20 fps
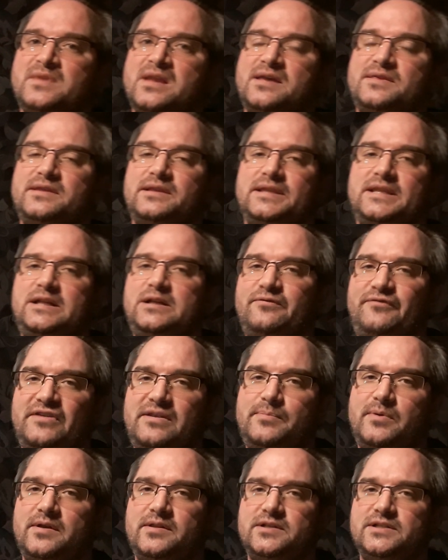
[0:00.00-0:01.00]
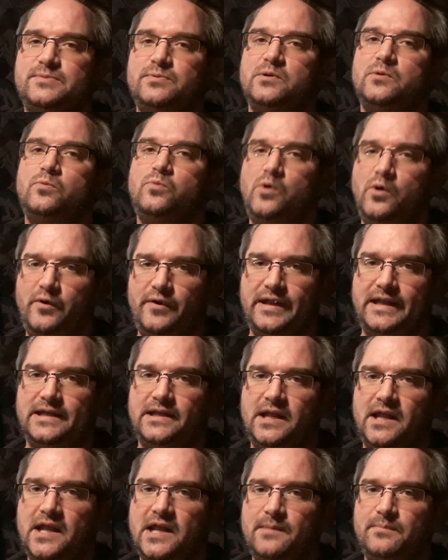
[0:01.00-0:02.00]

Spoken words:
The little V brothers were worried